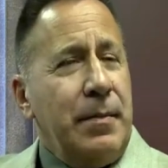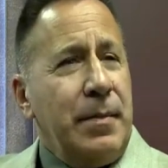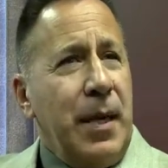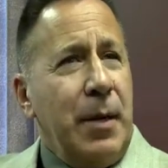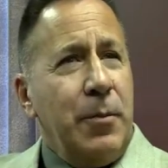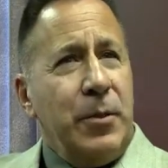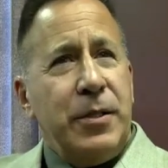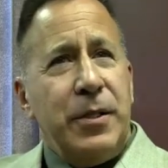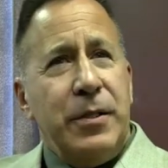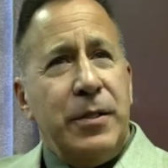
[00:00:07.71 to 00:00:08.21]
I
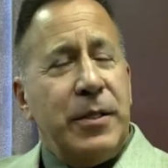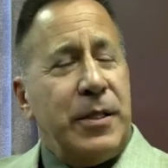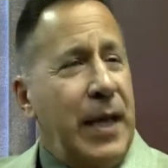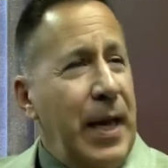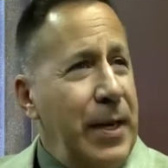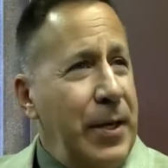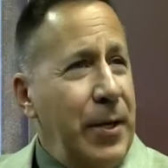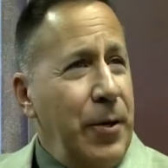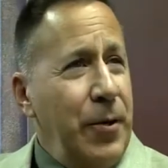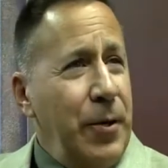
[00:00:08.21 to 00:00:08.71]
was in
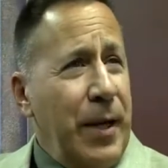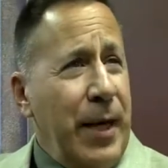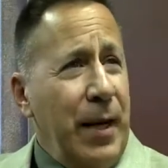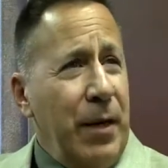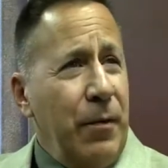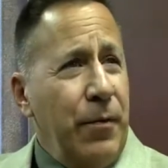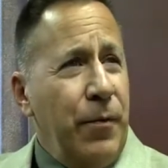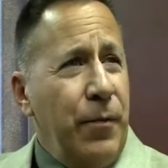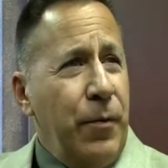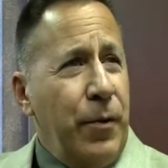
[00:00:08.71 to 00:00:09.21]
San Diego,
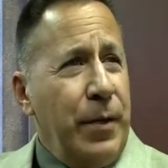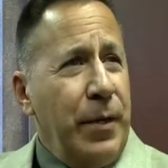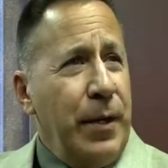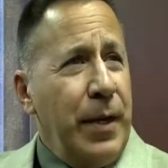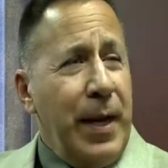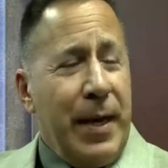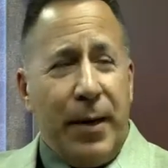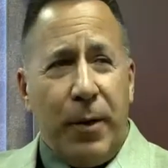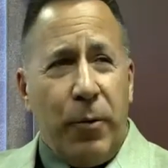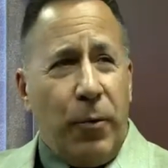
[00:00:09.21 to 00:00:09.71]
California,
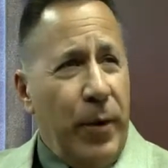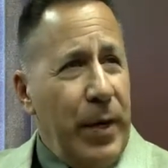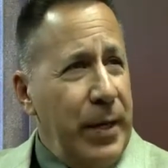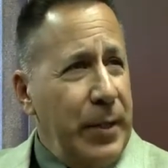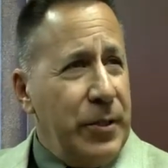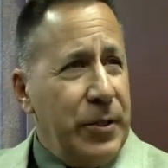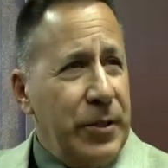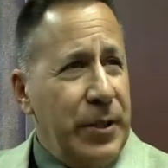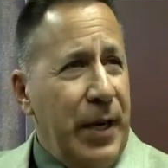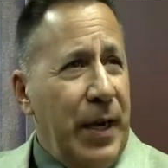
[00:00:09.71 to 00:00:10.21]
had a great
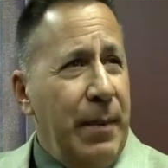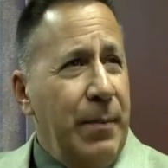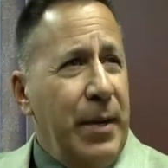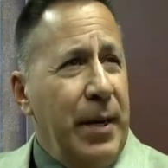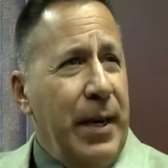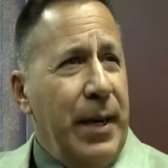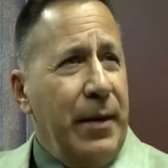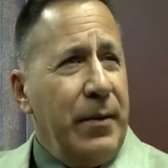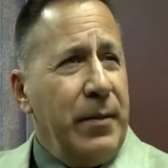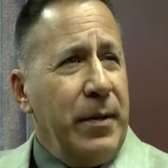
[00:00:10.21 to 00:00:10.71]

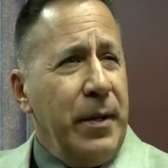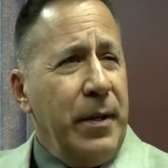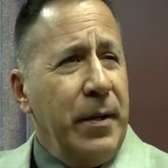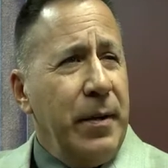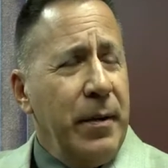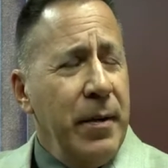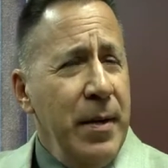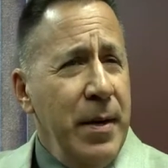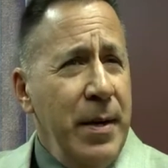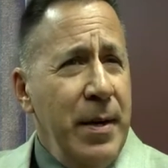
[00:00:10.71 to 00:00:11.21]
assignment out there,